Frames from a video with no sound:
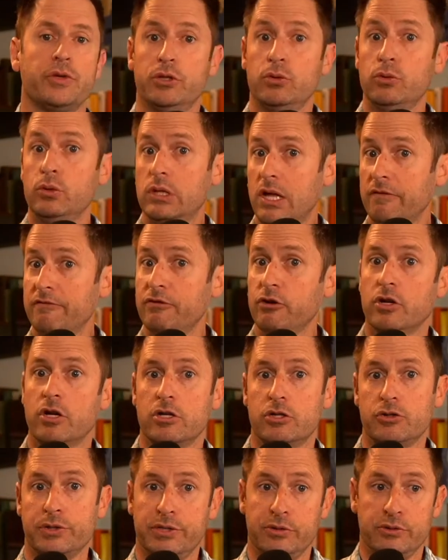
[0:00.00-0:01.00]
You love your
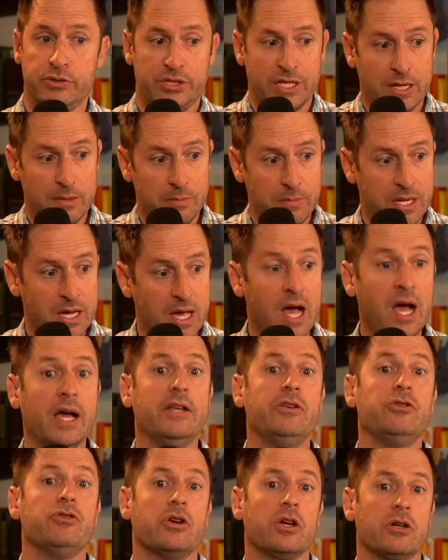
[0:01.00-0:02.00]
country. You stand behind
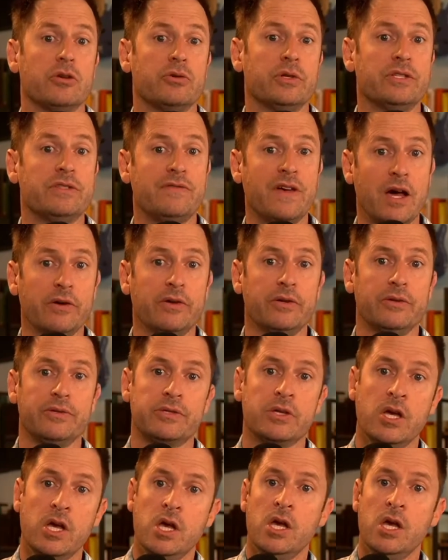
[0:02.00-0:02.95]
your country's values.